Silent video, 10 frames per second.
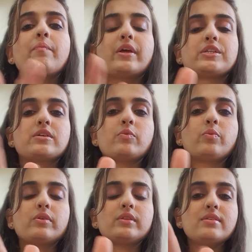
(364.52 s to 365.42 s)
pressure
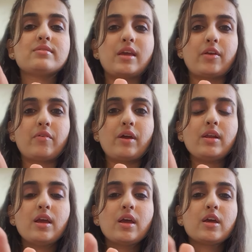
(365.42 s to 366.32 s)
this side, right?
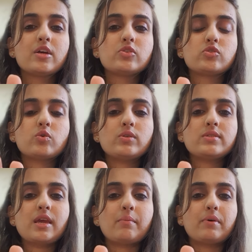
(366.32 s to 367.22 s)
So
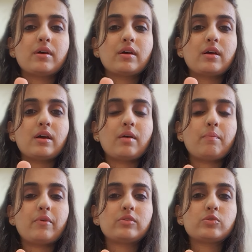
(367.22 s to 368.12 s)
same, uh,
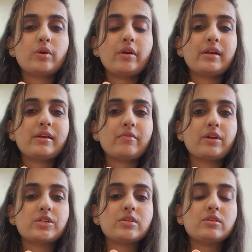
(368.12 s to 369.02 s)
do a radial
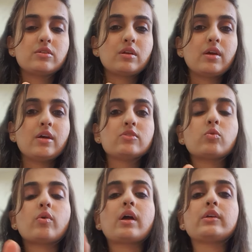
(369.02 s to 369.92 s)
deviation. So
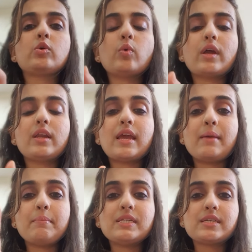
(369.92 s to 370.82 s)
you in
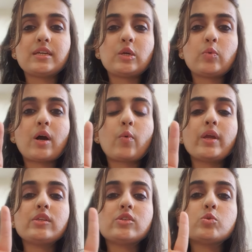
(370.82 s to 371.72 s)
MET, you are going
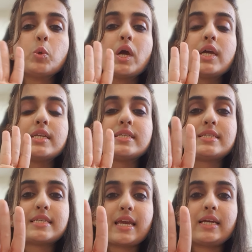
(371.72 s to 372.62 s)
to
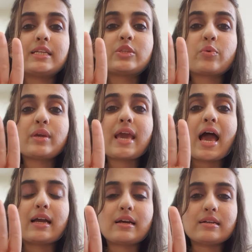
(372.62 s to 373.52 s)
take three
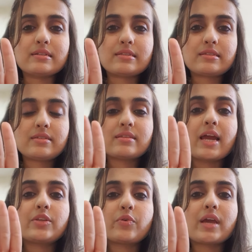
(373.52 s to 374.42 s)
angles
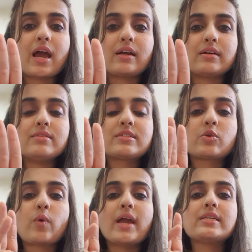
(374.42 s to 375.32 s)
decide three angles
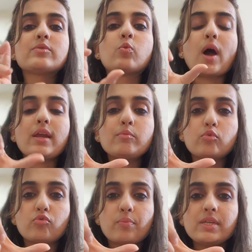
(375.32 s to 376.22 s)
divide one
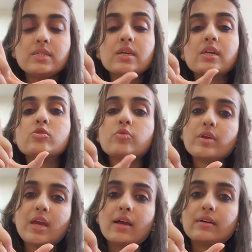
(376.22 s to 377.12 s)
movement into
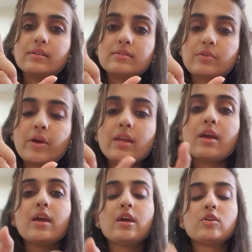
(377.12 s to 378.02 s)
three angles right
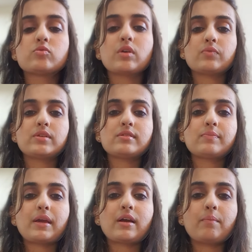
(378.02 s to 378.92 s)
so if this is
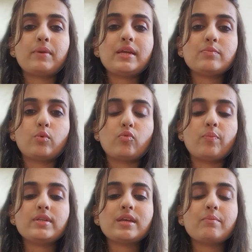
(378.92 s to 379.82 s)
my complete
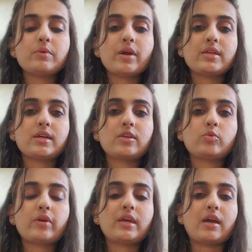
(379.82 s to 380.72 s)
movement i'm dividing into
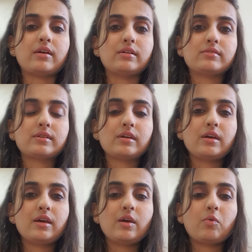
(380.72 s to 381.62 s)
three angles
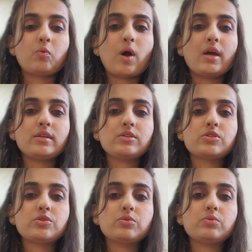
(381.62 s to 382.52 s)
one
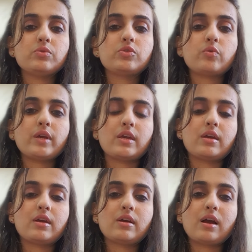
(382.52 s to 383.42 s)
two three
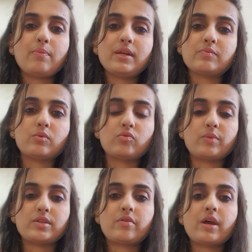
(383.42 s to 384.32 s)
complete
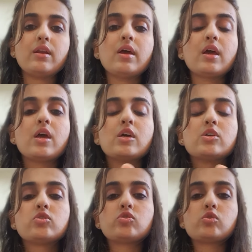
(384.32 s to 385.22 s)
movement right
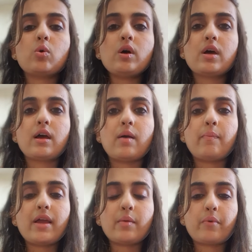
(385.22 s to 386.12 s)
so
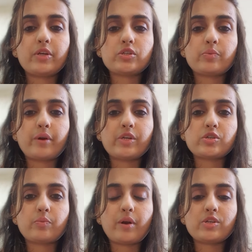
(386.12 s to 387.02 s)
apply a pressure pressure
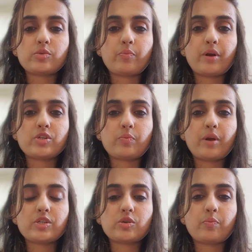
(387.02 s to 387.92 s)
pressure pressure
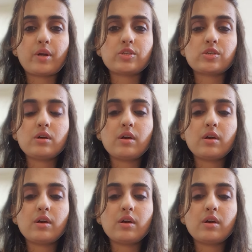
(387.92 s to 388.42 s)
pressure pressure